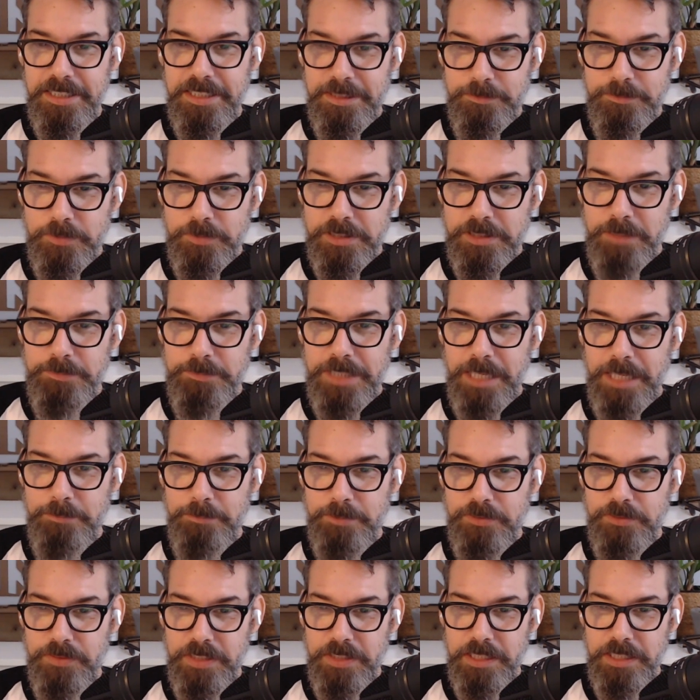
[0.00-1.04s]

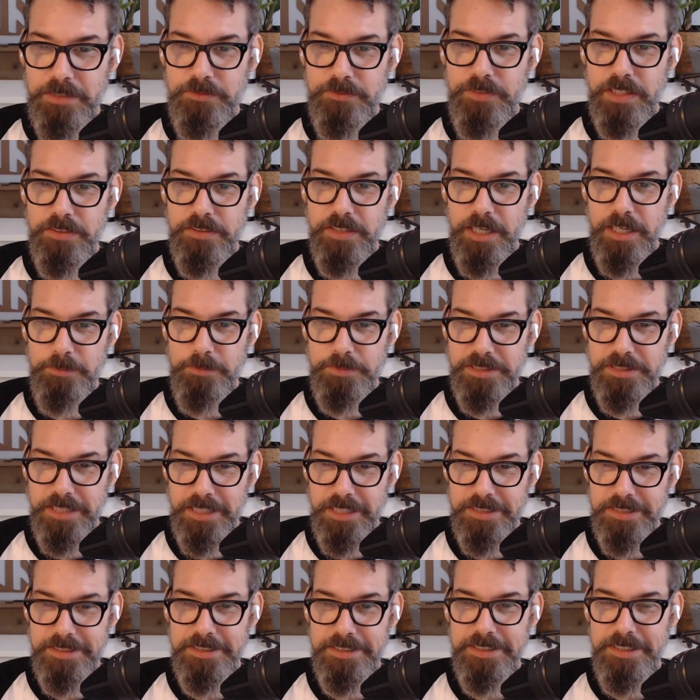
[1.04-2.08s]
sometimes feeling very
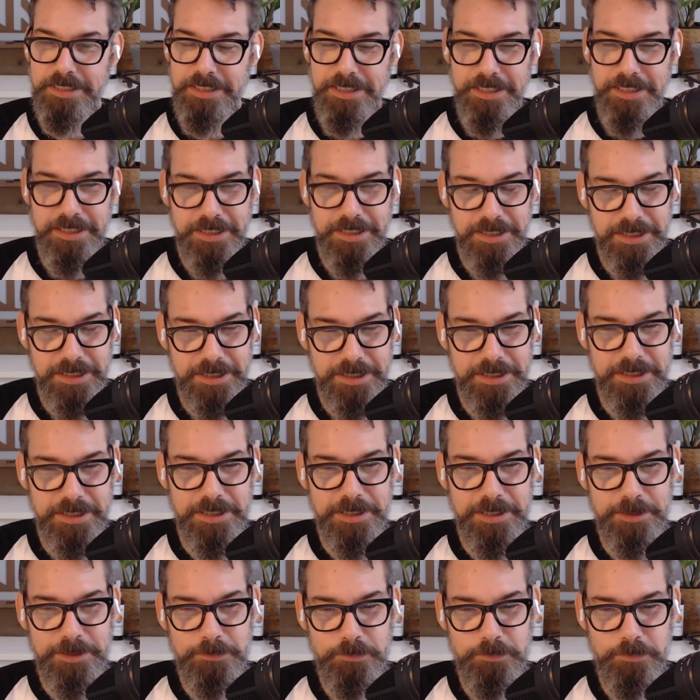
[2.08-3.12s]
upset,
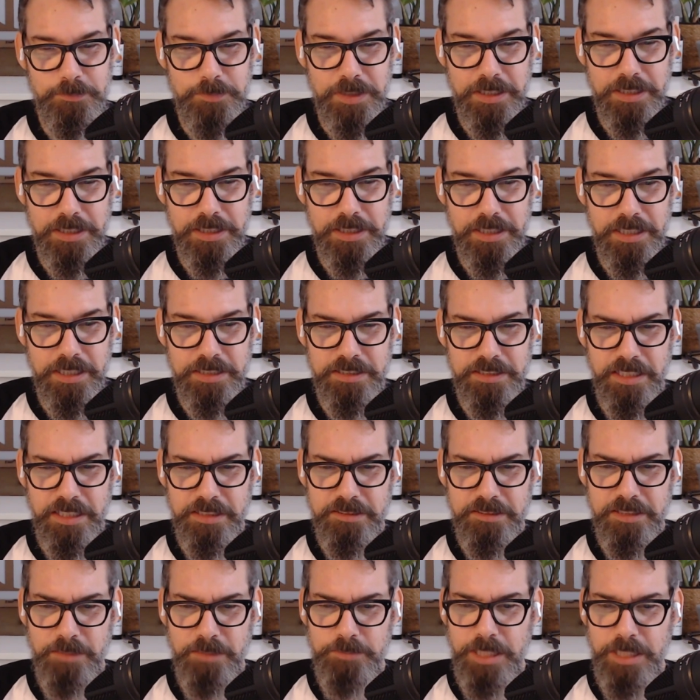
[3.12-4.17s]
and
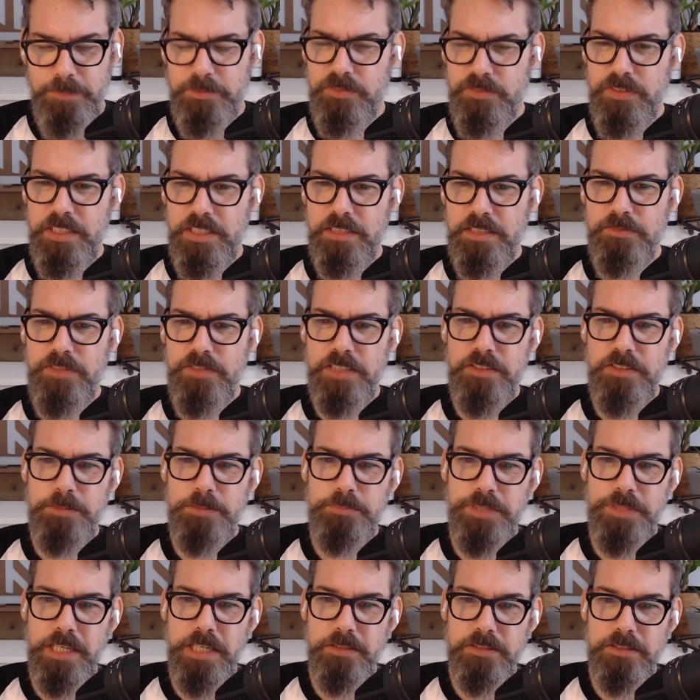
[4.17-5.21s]
sometimes feeling very
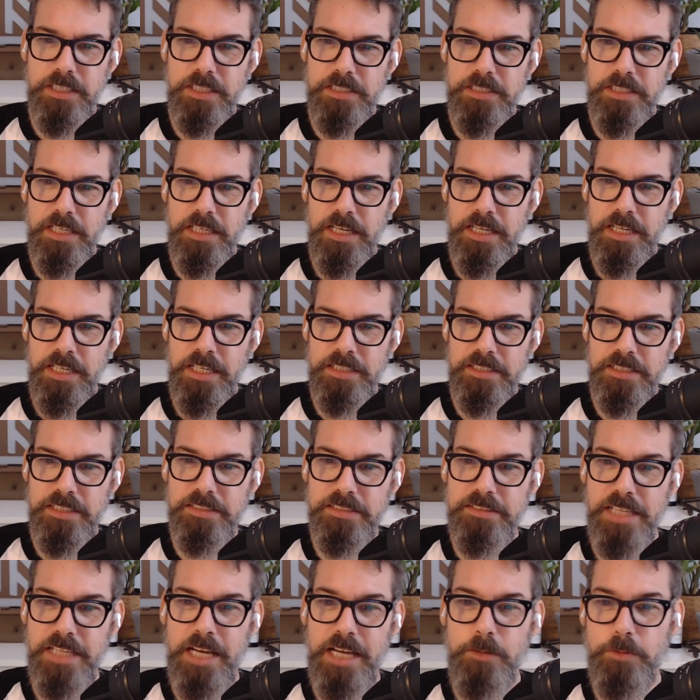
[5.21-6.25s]
proud that at
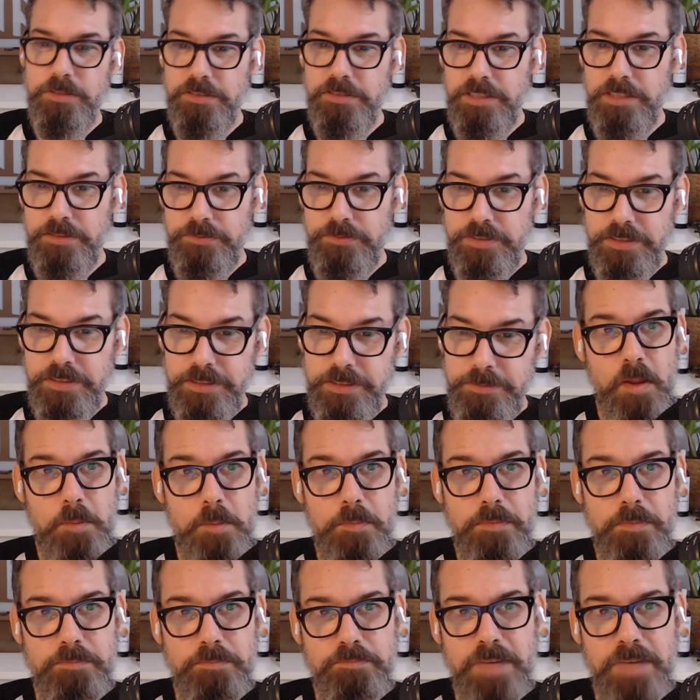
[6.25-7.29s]
least I was different.
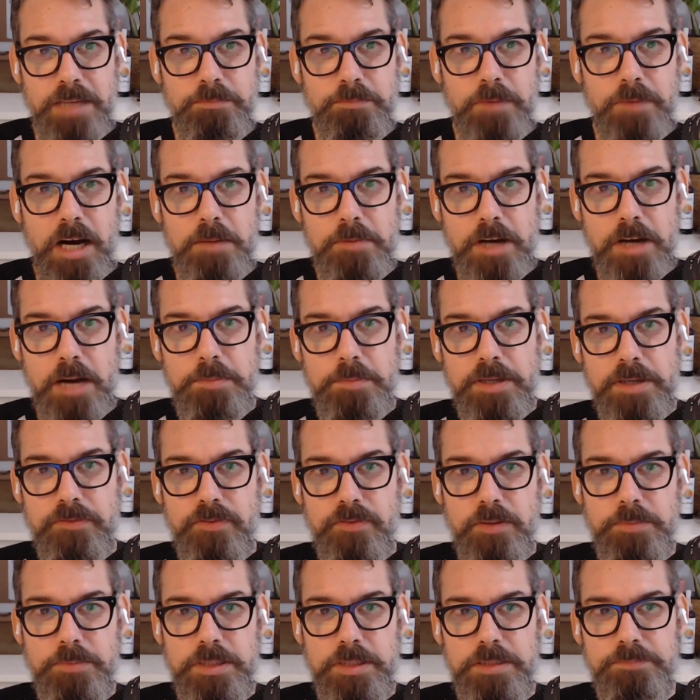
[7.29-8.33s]
My mom, coming
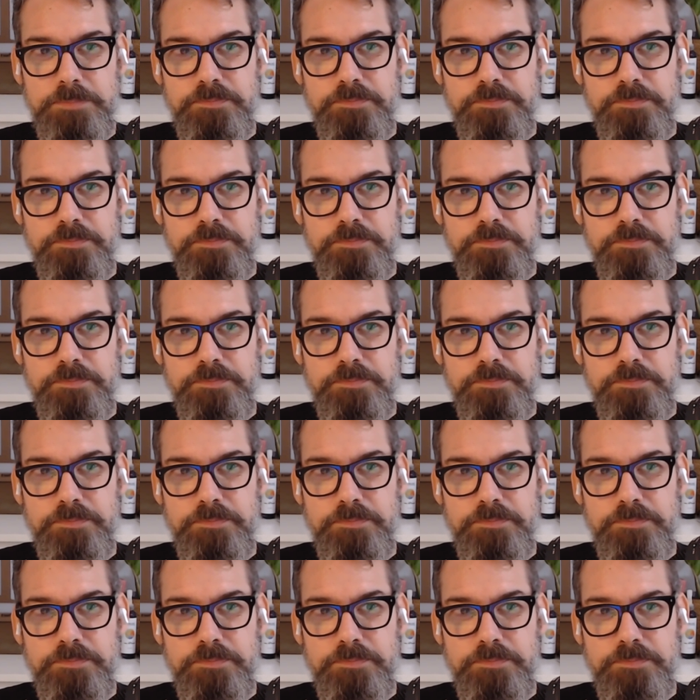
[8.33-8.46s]
from a